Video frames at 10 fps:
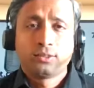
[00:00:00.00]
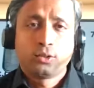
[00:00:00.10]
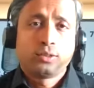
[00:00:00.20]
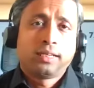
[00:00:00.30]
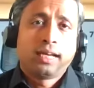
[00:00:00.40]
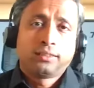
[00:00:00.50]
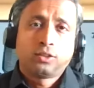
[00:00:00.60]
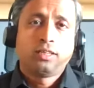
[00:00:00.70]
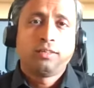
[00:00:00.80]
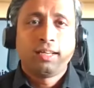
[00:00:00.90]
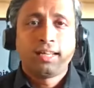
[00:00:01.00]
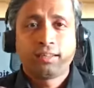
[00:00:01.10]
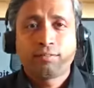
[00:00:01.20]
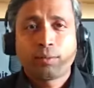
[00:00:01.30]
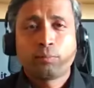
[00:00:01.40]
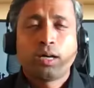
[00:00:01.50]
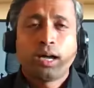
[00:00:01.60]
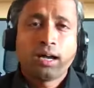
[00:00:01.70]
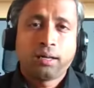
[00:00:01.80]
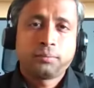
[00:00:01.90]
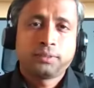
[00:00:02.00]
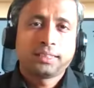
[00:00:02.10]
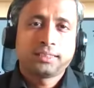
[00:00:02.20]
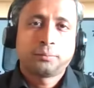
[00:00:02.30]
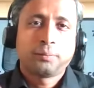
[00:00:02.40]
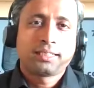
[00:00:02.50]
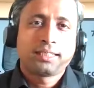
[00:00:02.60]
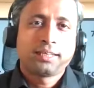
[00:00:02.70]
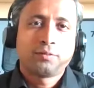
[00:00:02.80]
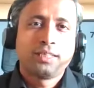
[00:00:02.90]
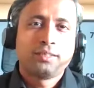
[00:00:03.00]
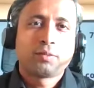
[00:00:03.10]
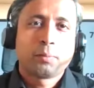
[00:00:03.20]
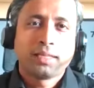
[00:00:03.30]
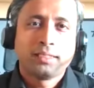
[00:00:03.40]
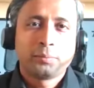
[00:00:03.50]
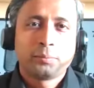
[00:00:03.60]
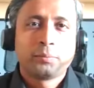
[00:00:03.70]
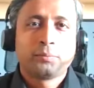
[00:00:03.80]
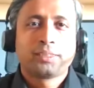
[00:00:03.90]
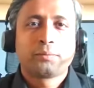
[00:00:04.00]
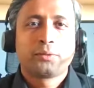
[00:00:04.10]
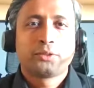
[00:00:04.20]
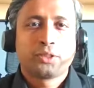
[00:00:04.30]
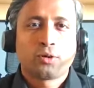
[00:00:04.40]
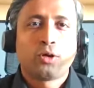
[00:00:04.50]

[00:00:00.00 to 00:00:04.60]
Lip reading: So yeah, so learning from our mistake is better than we learn from other people's mistake, because the